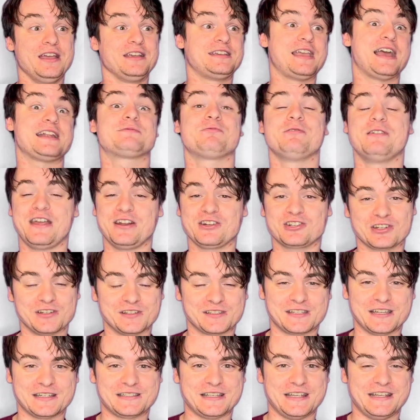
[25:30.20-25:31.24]
get to an ancient
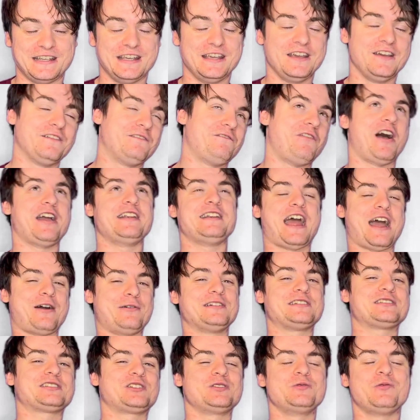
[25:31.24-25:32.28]
city, find out
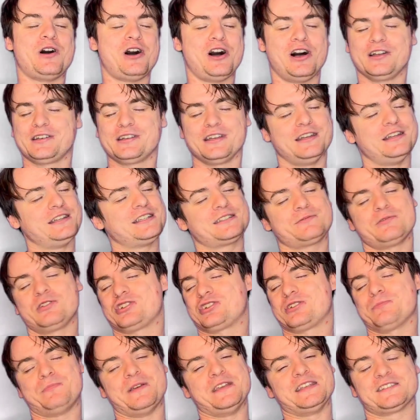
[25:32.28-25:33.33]
it's too hard,
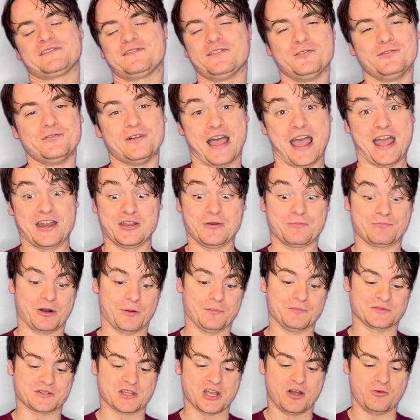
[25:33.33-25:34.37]
switch to peaceful, and your
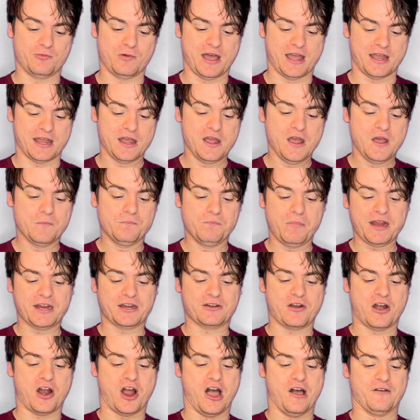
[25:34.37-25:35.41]
problems go away.
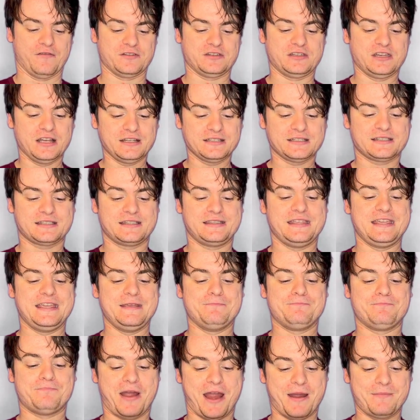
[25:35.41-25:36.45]
Minecraft, does
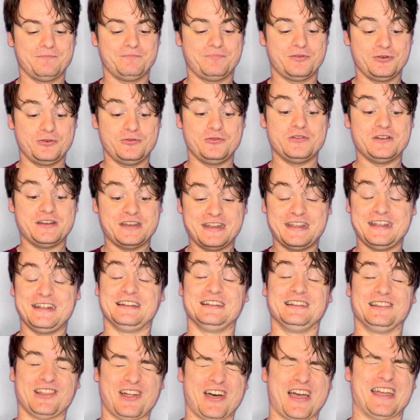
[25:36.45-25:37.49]
the bamboo
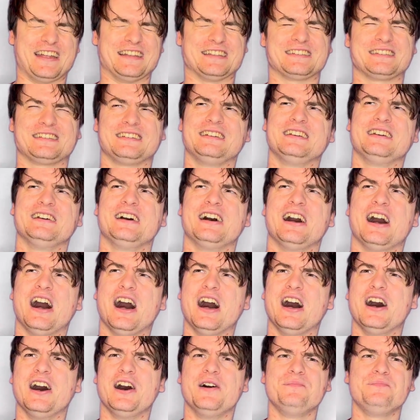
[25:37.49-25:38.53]
need light?
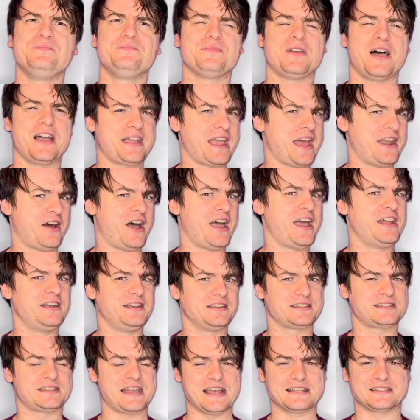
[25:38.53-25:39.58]
Again,
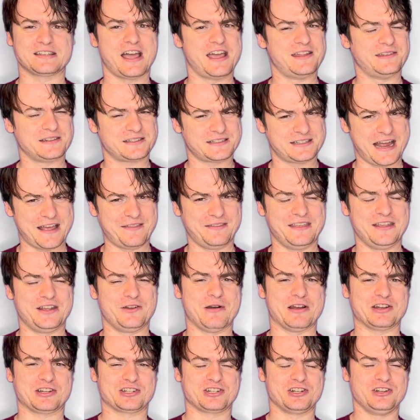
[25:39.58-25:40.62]
as I understand the
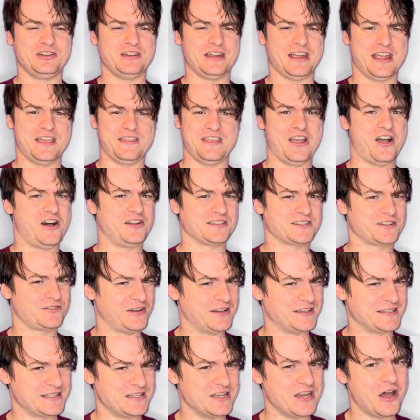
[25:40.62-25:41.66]
question, the answer
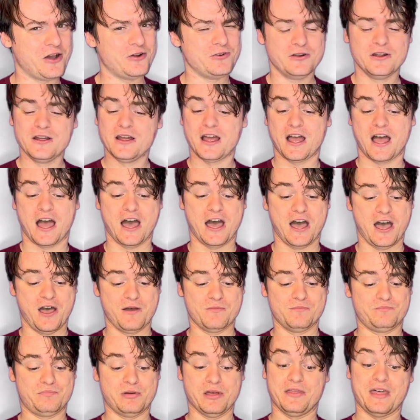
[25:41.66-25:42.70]
is no,
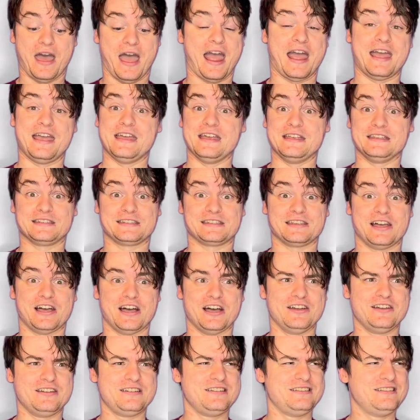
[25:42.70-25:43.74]
but that is,
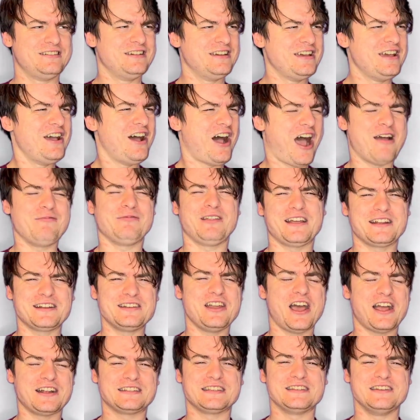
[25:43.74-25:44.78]
I'm like
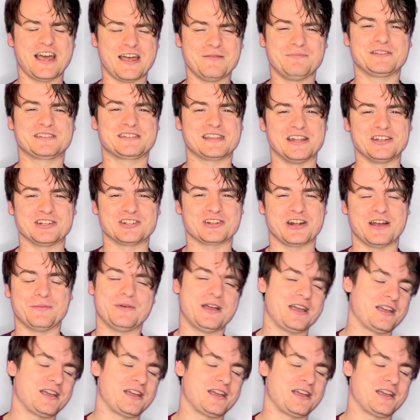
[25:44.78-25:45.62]
99% sure.